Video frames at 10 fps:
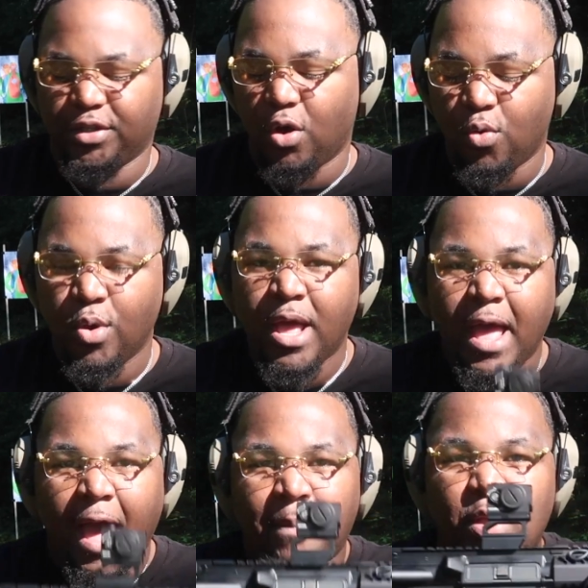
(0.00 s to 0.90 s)
So,
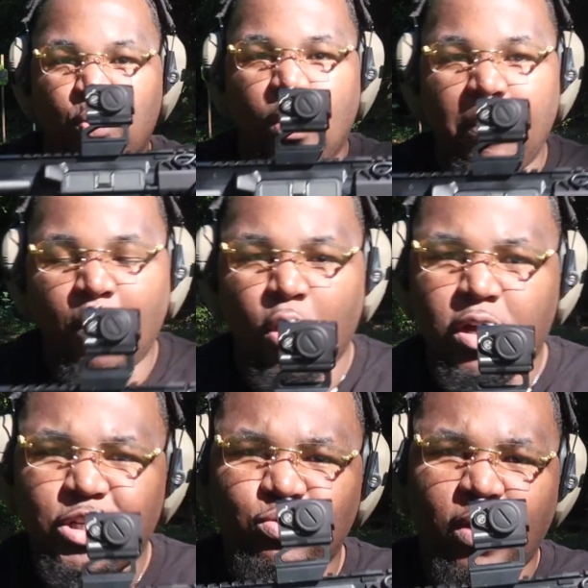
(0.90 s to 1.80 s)
I mean, what more
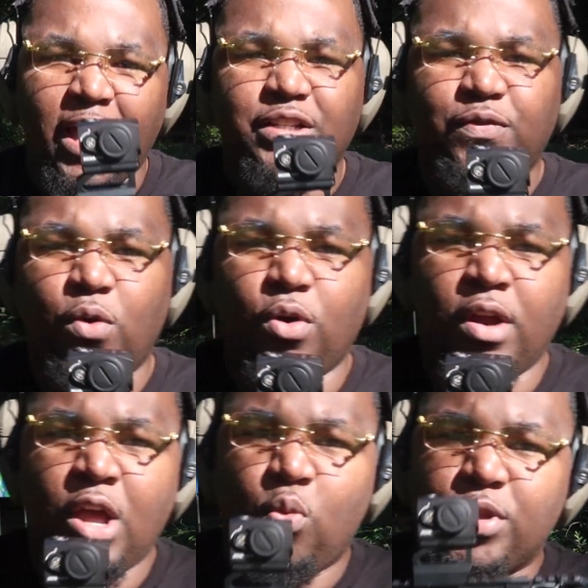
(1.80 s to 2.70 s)
could you ask for
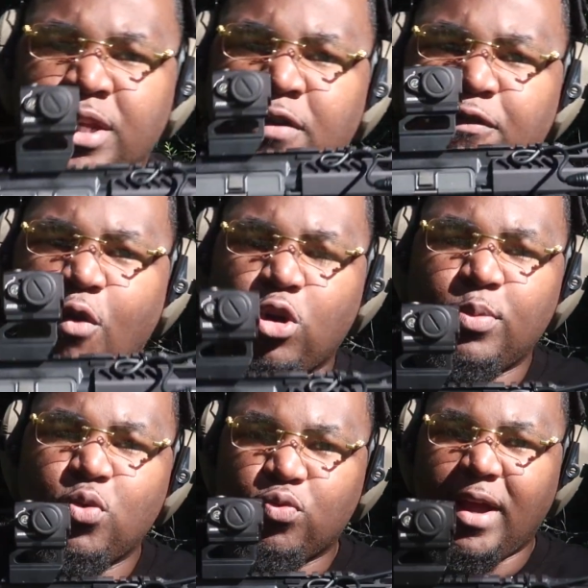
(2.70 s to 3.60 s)
with an
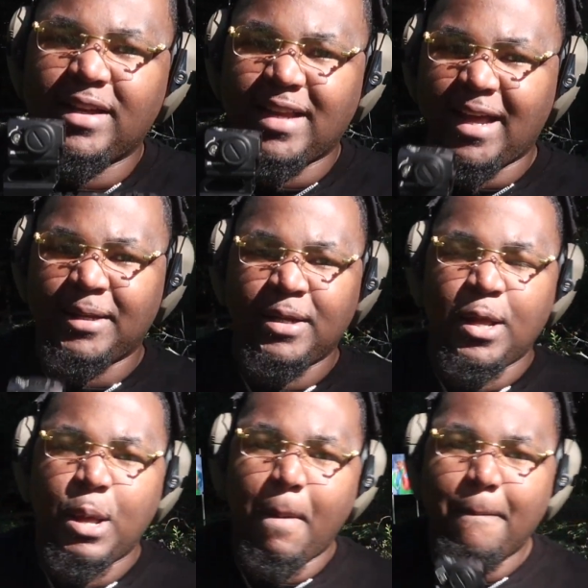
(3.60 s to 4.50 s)
affordable red dot?
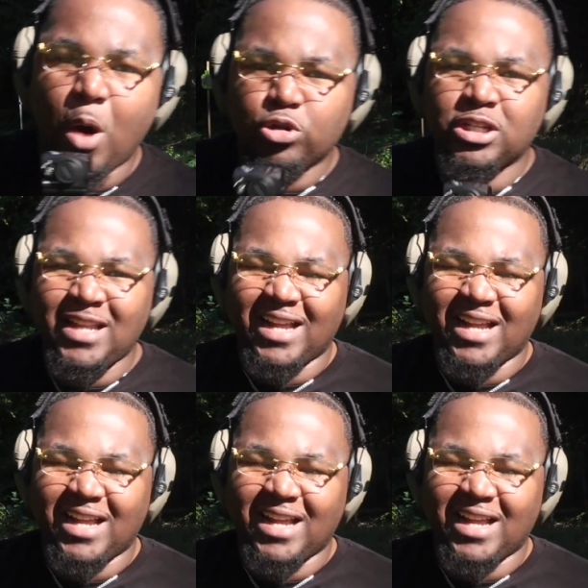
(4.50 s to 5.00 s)
Motion